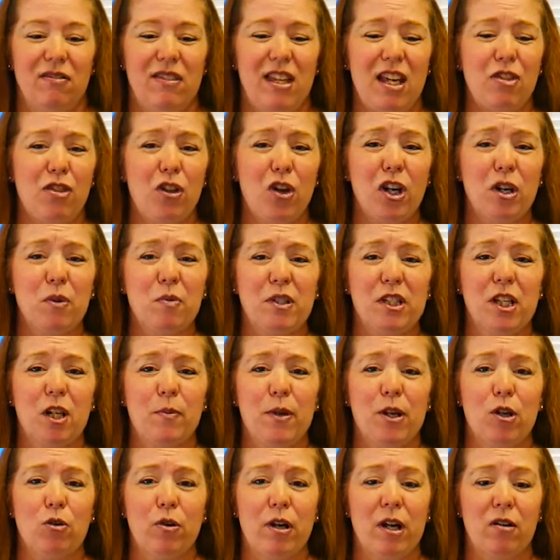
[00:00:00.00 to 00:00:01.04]
they thought he was going
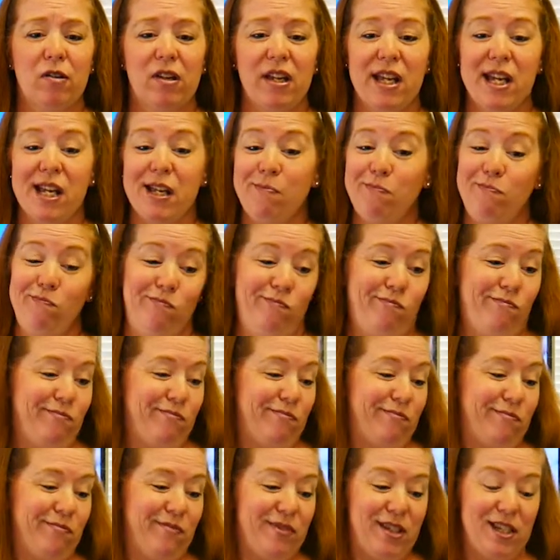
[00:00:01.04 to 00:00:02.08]
to be crowned king.
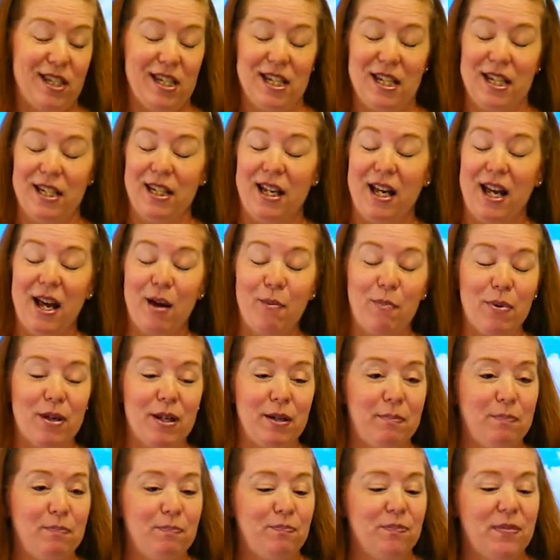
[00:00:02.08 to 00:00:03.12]
Didn't
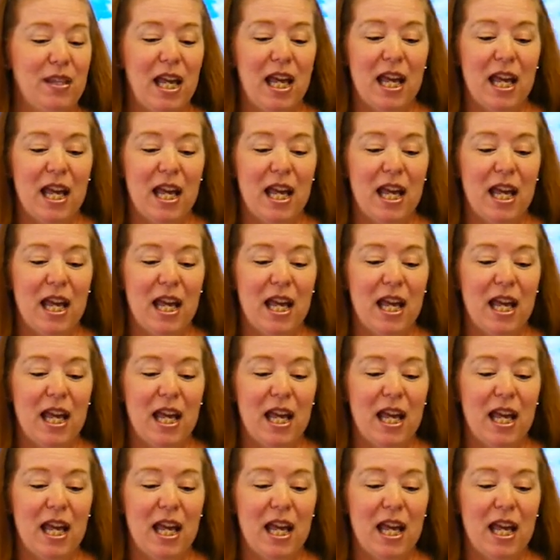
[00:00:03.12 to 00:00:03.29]
happen.